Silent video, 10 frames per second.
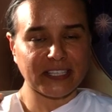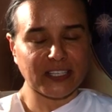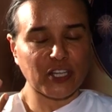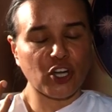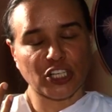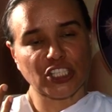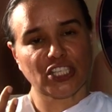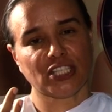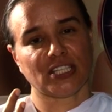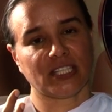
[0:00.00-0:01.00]
and the
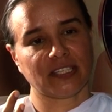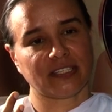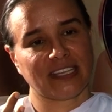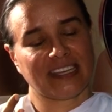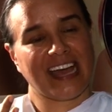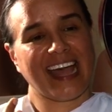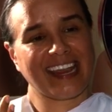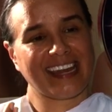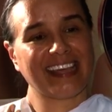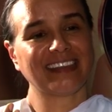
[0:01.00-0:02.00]
consciousness and the
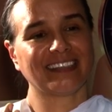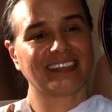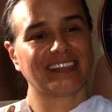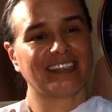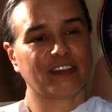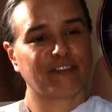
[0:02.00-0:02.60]
identity